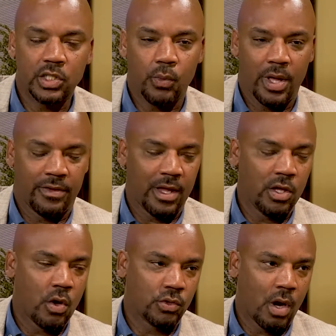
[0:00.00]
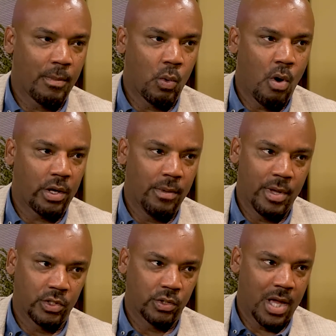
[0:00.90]
way is they can go to our
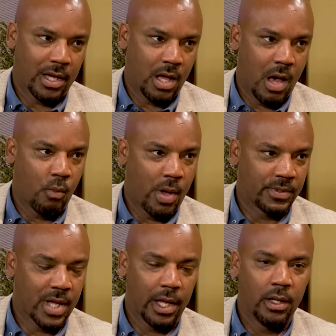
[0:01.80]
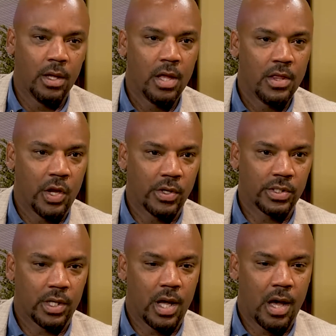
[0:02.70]
MilwaukeeMentor.com website. There is
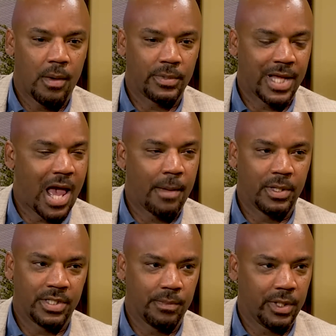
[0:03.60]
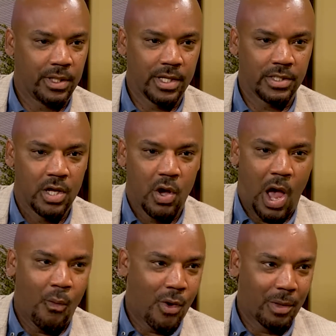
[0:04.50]
a tab that simply clicks, I
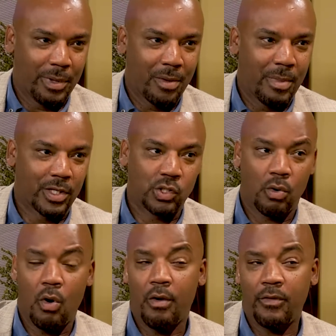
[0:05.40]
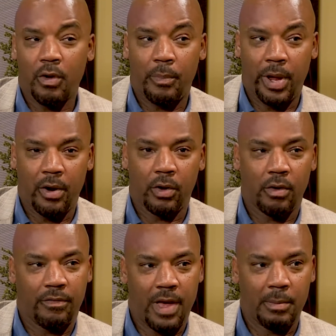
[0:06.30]
want to be a mentor, or if you're a parent or a
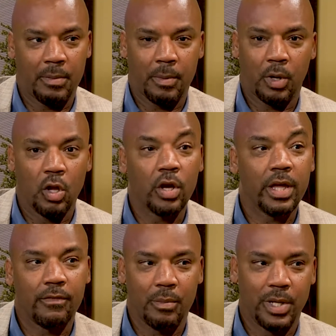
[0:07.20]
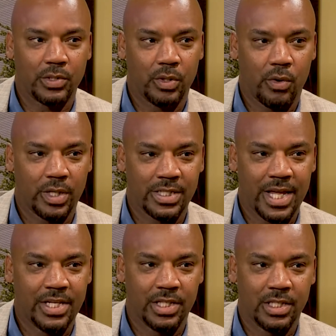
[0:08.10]
family member looking for a mentoring
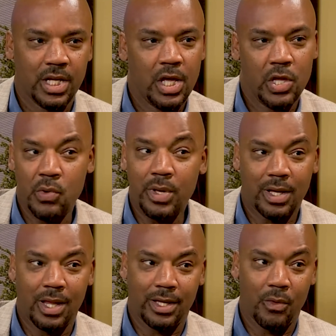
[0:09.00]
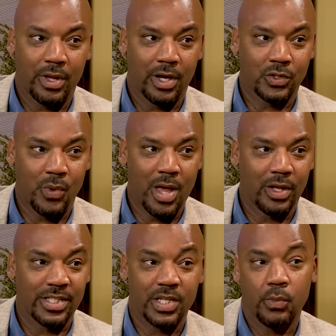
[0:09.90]
organization, you can click on there as well
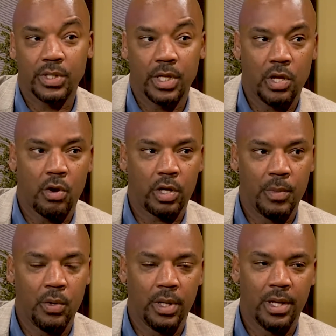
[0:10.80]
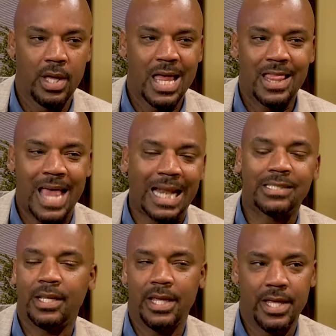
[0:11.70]
and see what's in your community. That is
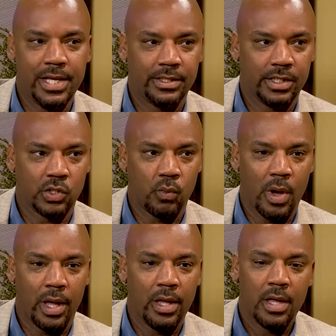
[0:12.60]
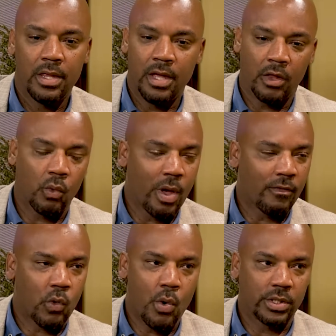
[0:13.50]
the easiest way. The other way, of
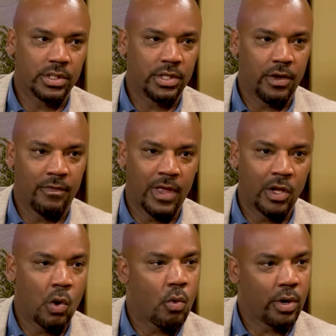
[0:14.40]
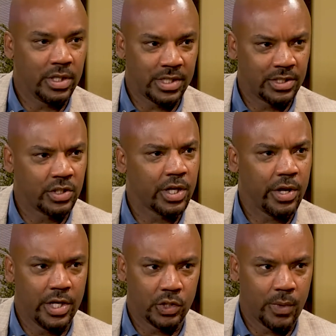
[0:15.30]
course, is if they know organizations they're
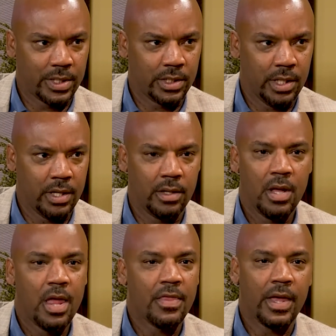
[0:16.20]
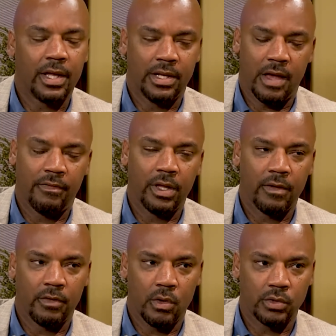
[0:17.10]
interested in, they can definitely give
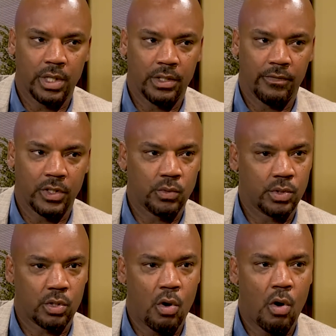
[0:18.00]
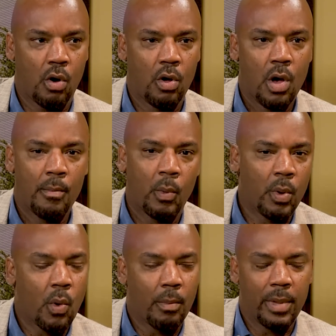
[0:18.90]
those individuals a call. But we
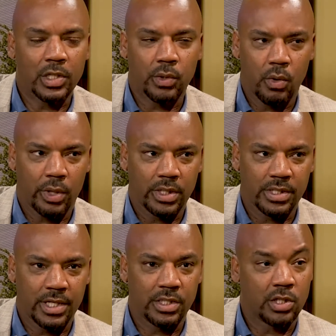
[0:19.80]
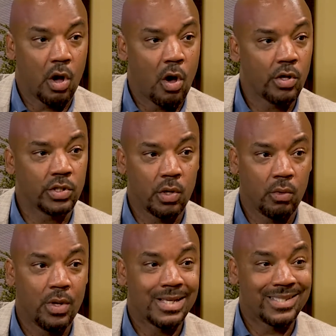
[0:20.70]
want mentoring organizations to also
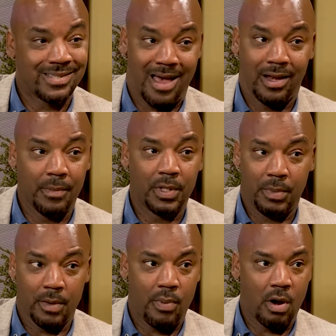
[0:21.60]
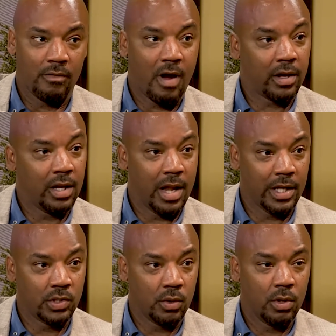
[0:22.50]
sign up to be a part of our connector,